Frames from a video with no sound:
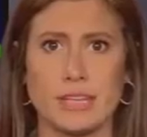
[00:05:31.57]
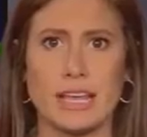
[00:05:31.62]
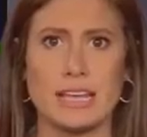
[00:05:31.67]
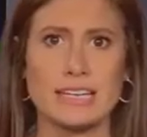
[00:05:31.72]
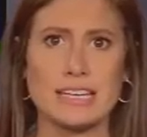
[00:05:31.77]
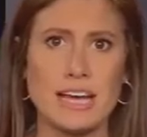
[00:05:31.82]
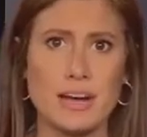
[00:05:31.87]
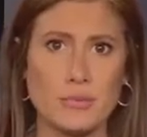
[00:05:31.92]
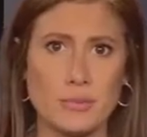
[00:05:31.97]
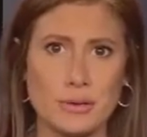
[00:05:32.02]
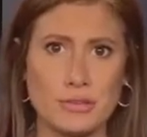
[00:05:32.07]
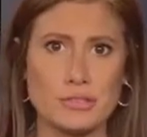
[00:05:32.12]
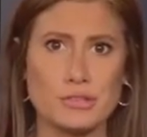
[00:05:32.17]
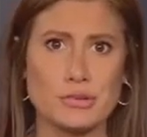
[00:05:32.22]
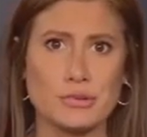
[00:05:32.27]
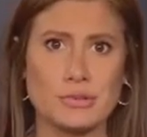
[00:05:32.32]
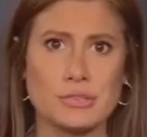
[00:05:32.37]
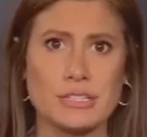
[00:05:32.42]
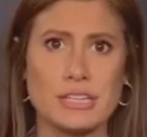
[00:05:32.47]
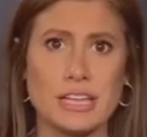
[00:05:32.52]
Now,
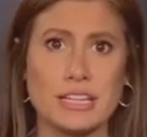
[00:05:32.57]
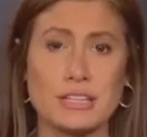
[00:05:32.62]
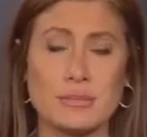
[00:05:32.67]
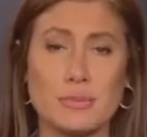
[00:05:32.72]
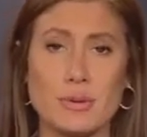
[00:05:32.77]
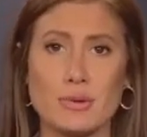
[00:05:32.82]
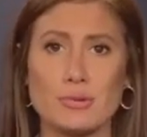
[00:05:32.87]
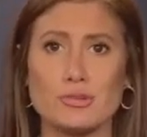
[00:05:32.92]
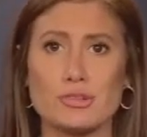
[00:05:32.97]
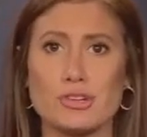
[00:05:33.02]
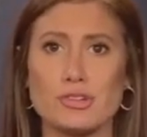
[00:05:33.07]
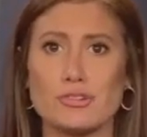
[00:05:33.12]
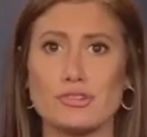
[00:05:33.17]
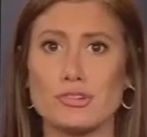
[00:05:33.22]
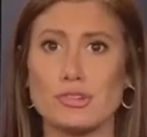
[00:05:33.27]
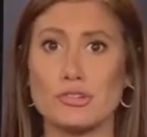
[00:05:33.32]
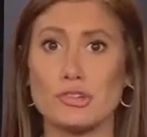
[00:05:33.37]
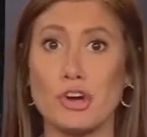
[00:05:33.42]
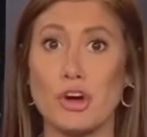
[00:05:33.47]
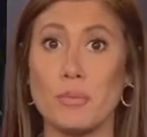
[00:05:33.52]
Richard said the motion
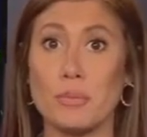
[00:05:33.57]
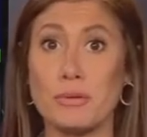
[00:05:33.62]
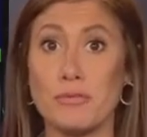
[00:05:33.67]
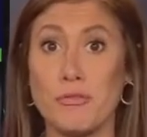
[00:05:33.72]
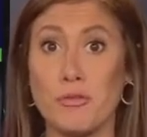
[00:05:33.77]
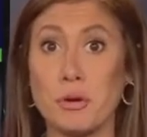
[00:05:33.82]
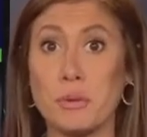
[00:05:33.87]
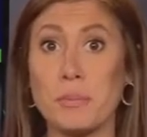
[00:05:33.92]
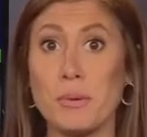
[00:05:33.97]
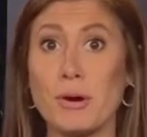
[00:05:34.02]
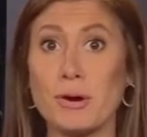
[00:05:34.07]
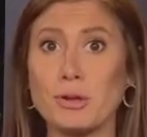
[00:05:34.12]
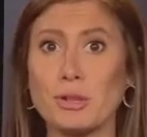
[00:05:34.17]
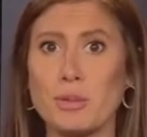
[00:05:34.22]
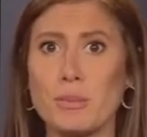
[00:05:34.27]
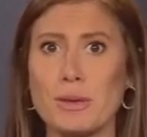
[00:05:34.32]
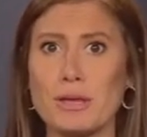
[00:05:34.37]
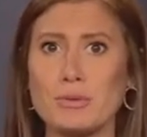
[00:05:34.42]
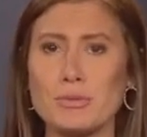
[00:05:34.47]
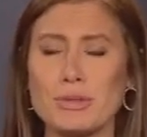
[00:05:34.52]
should go before
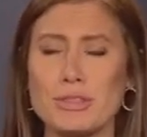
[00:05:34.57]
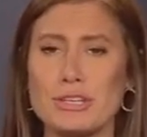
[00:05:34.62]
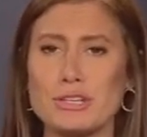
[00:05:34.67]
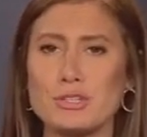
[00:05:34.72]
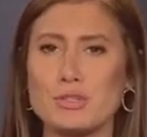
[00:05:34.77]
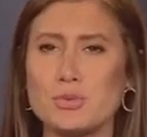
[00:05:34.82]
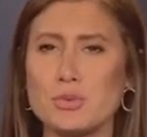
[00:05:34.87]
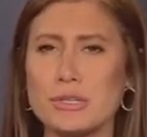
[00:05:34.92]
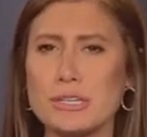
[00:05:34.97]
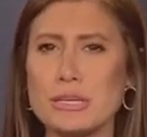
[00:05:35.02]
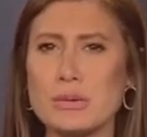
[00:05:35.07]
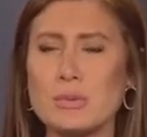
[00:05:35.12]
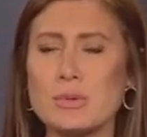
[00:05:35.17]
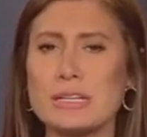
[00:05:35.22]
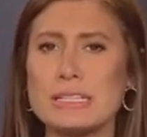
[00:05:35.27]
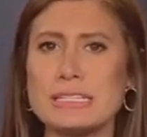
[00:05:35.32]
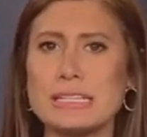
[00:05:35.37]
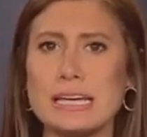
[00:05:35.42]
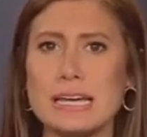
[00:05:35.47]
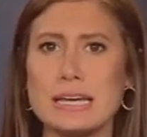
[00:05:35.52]
Parliament within
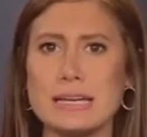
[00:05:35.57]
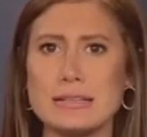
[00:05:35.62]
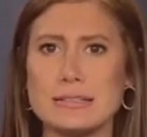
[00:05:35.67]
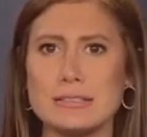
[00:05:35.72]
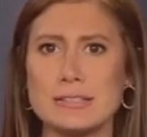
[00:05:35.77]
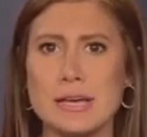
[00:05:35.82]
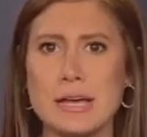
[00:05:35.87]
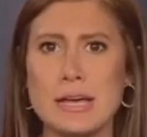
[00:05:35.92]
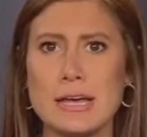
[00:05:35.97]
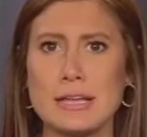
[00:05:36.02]
21 days.